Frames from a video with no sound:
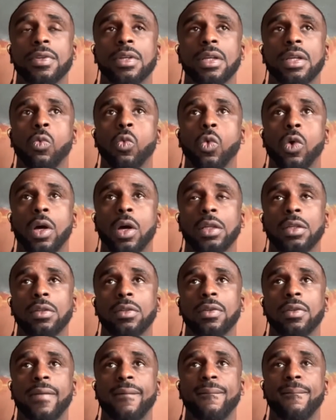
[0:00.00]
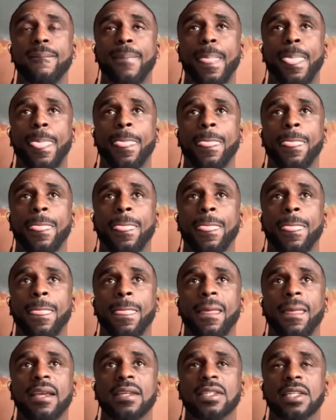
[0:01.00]
One,
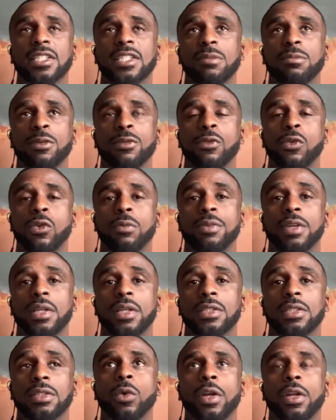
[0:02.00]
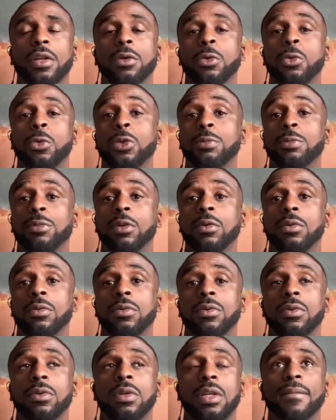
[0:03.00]
as I said before, because we're at a crucible
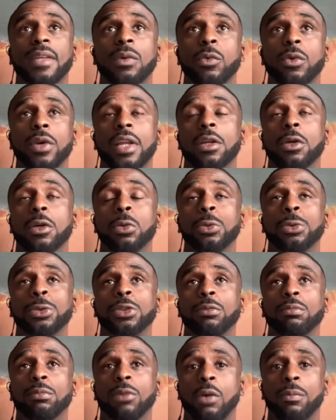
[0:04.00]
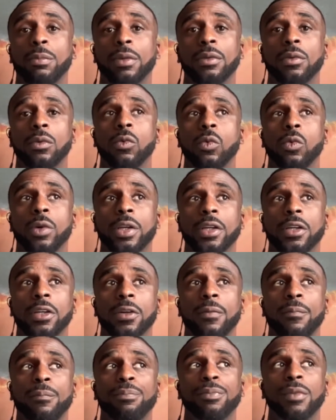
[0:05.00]
and we're at a crucial moment
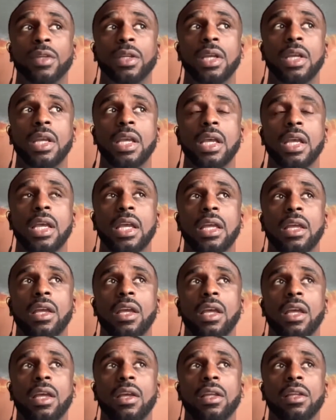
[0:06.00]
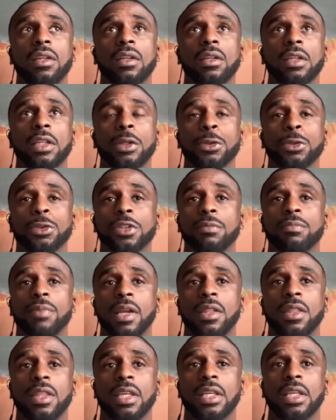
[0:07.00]
where leadership,
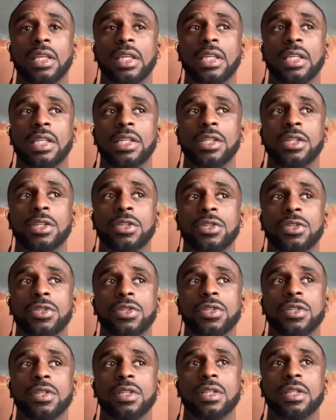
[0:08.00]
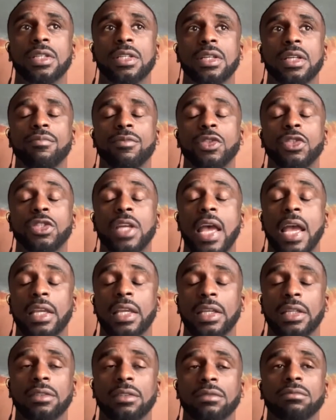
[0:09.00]
I think, is
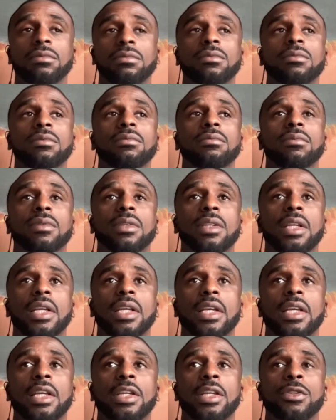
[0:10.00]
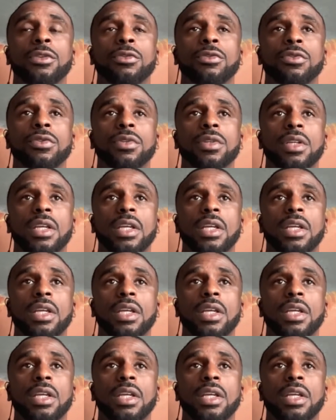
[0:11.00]
sagging, and